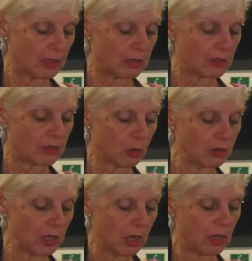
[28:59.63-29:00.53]

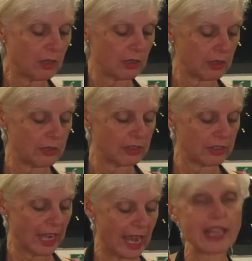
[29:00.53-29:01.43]
sultanas
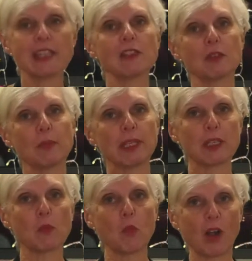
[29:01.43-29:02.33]
tend to
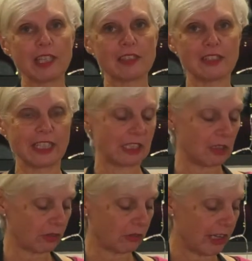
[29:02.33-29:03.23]
be white
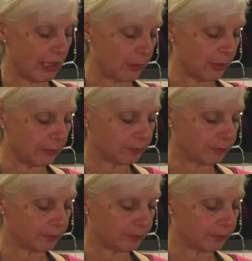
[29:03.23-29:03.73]
seedless grapes.